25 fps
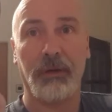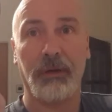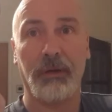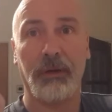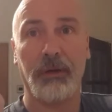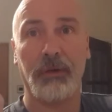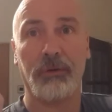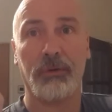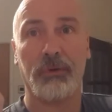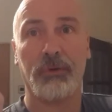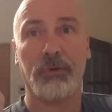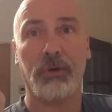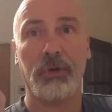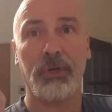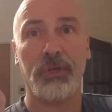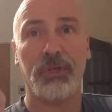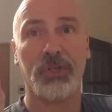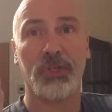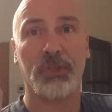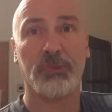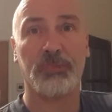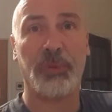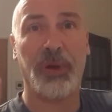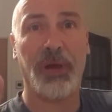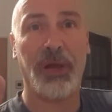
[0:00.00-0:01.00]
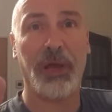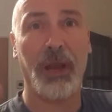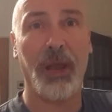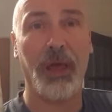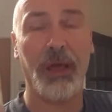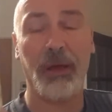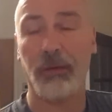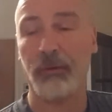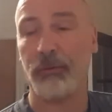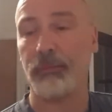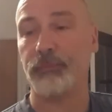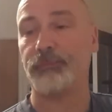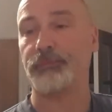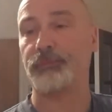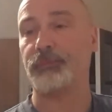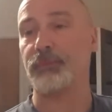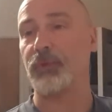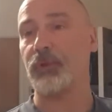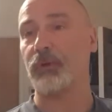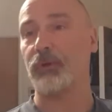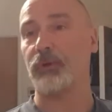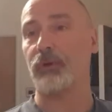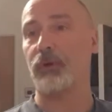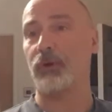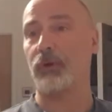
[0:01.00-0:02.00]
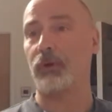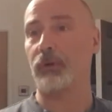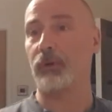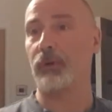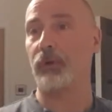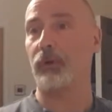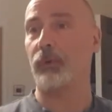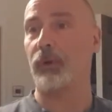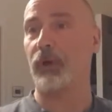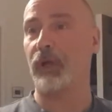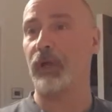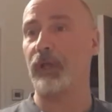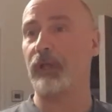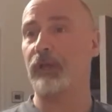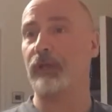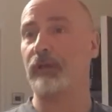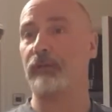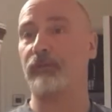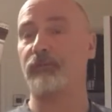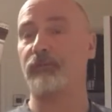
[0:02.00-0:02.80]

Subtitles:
Little Creatures Pale Ale, all the way